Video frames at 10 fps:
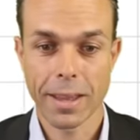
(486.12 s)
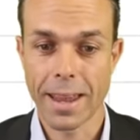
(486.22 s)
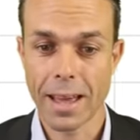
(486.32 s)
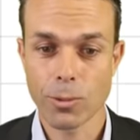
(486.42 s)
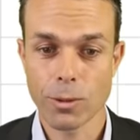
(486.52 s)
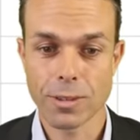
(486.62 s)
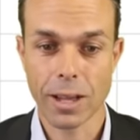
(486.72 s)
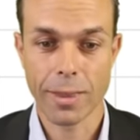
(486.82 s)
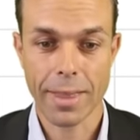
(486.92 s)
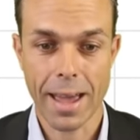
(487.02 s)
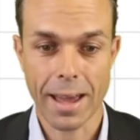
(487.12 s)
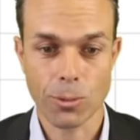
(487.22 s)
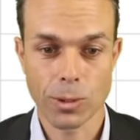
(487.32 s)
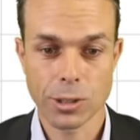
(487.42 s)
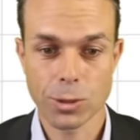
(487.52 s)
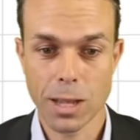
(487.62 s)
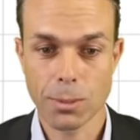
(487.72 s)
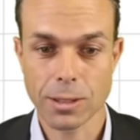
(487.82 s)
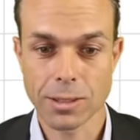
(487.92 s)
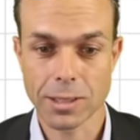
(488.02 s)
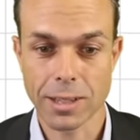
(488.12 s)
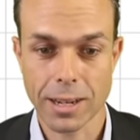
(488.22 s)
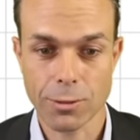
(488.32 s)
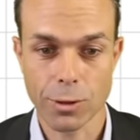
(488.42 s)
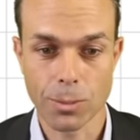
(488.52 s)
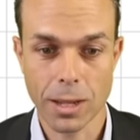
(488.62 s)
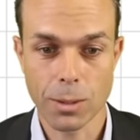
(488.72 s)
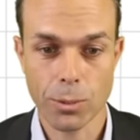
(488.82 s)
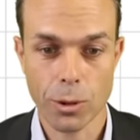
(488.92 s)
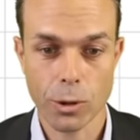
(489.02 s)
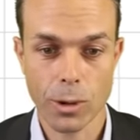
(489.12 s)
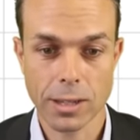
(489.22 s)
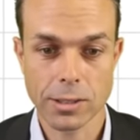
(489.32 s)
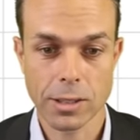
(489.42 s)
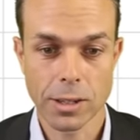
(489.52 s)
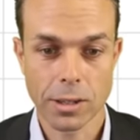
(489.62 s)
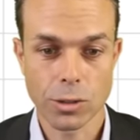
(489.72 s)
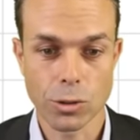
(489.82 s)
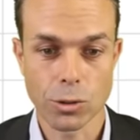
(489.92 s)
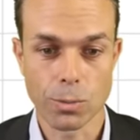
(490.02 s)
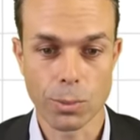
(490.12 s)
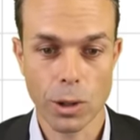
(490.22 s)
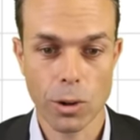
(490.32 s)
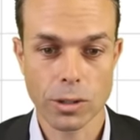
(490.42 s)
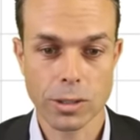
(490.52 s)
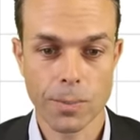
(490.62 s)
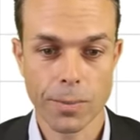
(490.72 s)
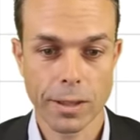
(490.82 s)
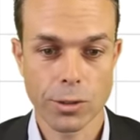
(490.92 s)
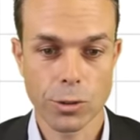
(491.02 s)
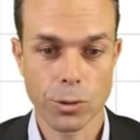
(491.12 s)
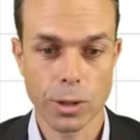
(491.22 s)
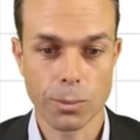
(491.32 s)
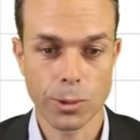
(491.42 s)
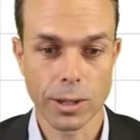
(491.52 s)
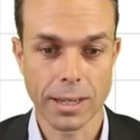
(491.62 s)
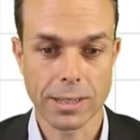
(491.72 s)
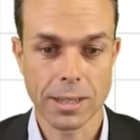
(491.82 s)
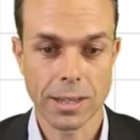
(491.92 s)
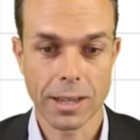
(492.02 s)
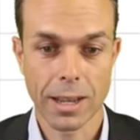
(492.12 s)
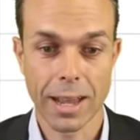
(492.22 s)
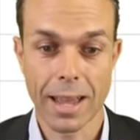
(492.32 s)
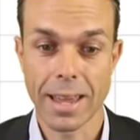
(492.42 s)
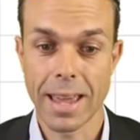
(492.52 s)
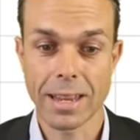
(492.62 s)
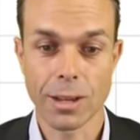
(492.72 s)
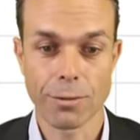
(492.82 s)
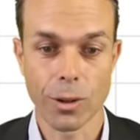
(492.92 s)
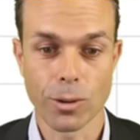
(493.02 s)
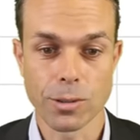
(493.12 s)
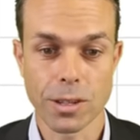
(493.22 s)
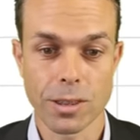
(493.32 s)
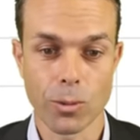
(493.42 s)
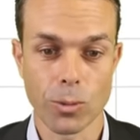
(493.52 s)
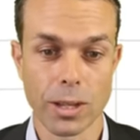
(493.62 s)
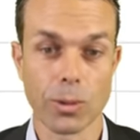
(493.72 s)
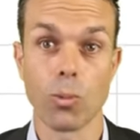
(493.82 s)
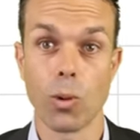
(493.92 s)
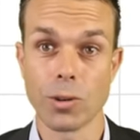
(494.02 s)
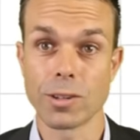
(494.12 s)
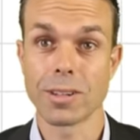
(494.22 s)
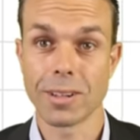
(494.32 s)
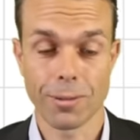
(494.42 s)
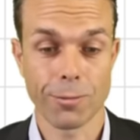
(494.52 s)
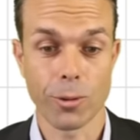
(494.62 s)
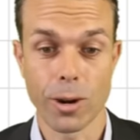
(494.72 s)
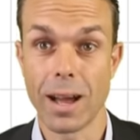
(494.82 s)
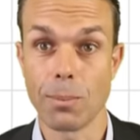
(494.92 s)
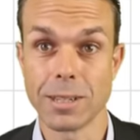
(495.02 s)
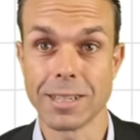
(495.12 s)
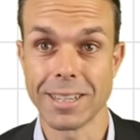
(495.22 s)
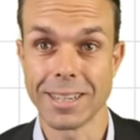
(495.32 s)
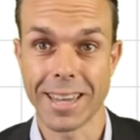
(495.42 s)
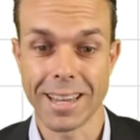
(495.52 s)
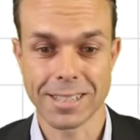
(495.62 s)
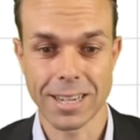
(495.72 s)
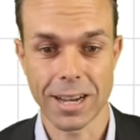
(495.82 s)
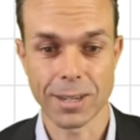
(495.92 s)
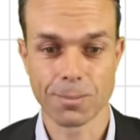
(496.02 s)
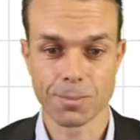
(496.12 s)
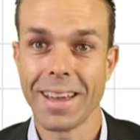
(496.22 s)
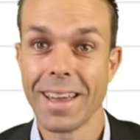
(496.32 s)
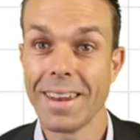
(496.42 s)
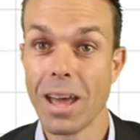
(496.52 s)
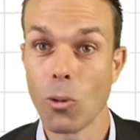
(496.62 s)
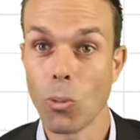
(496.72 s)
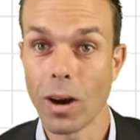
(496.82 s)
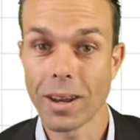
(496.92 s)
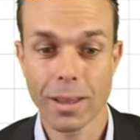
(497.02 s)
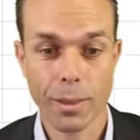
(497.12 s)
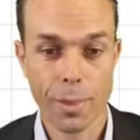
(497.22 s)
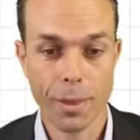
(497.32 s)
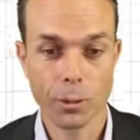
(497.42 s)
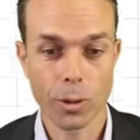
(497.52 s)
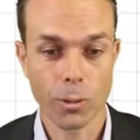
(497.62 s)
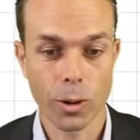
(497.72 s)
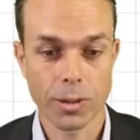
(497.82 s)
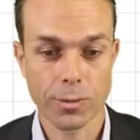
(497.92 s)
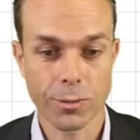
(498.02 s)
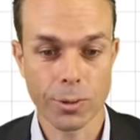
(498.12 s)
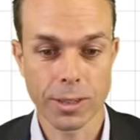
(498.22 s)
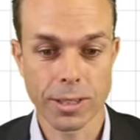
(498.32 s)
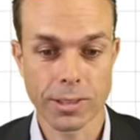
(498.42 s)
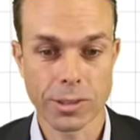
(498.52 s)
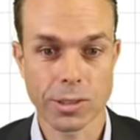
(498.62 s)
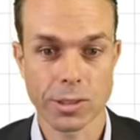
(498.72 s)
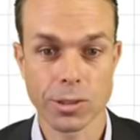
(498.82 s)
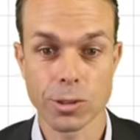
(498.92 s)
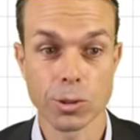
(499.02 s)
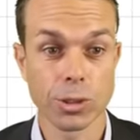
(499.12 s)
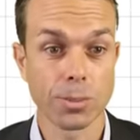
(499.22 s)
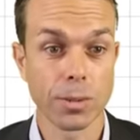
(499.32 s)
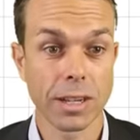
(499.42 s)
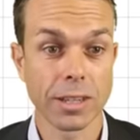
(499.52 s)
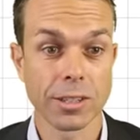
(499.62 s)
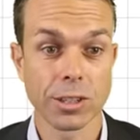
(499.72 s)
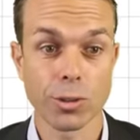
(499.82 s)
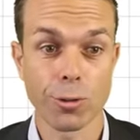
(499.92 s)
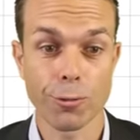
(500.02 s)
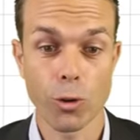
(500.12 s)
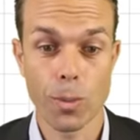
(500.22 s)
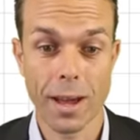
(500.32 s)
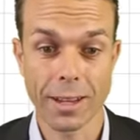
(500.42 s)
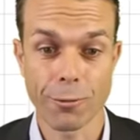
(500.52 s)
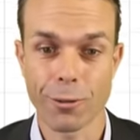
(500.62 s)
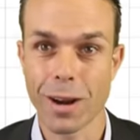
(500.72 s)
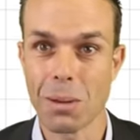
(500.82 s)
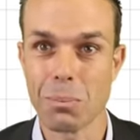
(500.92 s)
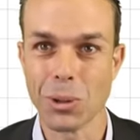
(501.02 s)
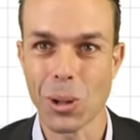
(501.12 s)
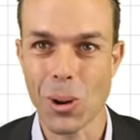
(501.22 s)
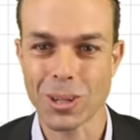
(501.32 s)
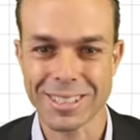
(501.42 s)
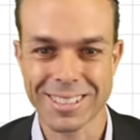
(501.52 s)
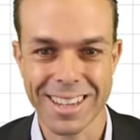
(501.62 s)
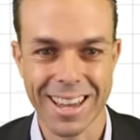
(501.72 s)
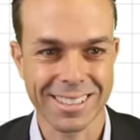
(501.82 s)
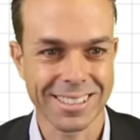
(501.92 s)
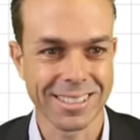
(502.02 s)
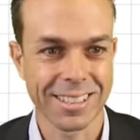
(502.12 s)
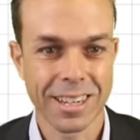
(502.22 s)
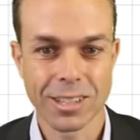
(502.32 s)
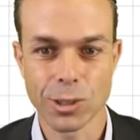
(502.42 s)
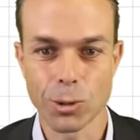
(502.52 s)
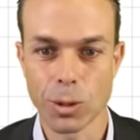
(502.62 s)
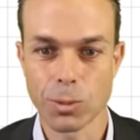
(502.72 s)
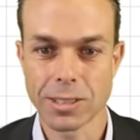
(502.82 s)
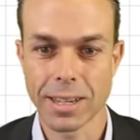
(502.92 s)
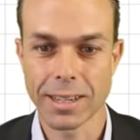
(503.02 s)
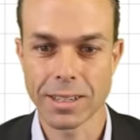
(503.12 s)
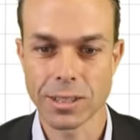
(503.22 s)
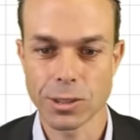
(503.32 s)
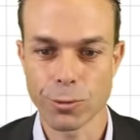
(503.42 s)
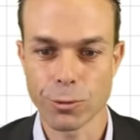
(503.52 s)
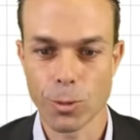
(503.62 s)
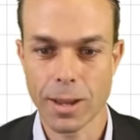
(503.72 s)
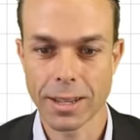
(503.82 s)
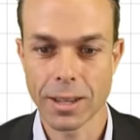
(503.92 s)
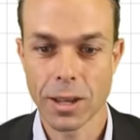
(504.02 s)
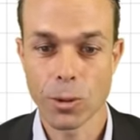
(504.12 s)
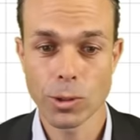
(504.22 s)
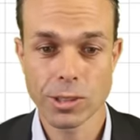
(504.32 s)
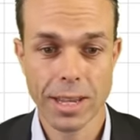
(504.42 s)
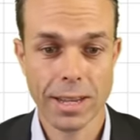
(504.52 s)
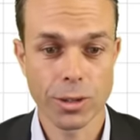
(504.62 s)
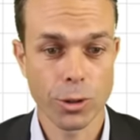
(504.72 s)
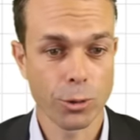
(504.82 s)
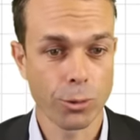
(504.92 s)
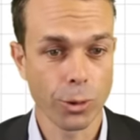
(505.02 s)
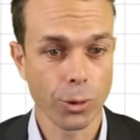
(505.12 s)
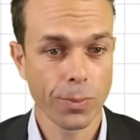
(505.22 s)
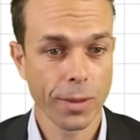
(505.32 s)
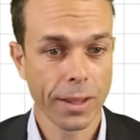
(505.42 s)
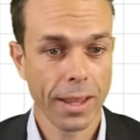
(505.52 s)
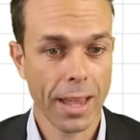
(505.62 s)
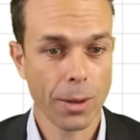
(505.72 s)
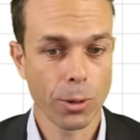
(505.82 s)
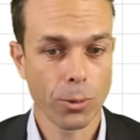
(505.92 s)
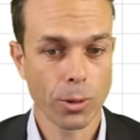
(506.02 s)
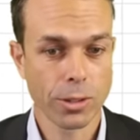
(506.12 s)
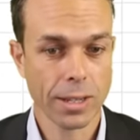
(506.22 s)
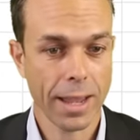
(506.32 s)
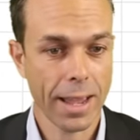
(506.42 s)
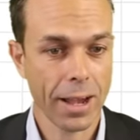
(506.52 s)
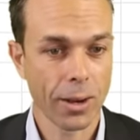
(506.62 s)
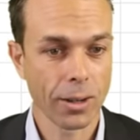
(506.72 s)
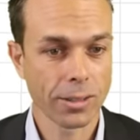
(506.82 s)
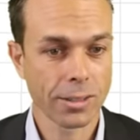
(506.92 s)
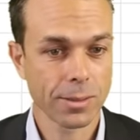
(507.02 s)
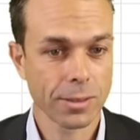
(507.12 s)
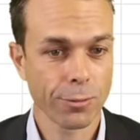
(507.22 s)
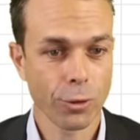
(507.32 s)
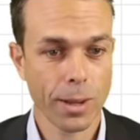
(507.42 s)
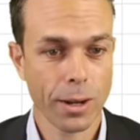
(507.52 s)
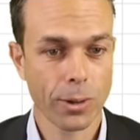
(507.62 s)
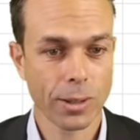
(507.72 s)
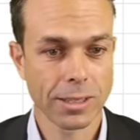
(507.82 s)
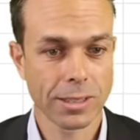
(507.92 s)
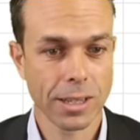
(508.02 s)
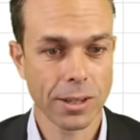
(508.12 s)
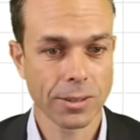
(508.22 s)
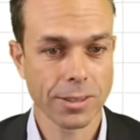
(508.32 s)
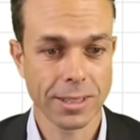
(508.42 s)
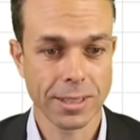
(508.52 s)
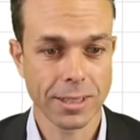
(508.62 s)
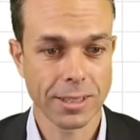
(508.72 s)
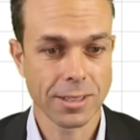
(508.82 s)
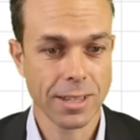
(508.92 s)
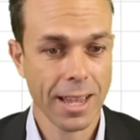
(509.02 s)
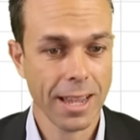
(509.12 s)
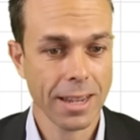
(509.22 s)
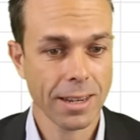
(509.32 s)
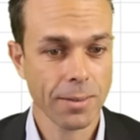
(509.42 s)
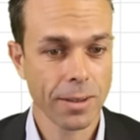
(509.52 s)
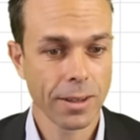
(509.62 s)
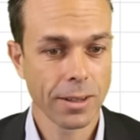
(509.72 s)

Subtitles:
Now that we've done that, we should be able to select from in progress to blocked to complete and any of those that we want for our particular Gantt chart. Now, one other thing we want for this is just to do some conditional formatting for our blocked statuses. So when we say conditional formatting, we'll say a new rule, and we want our format only cells that contain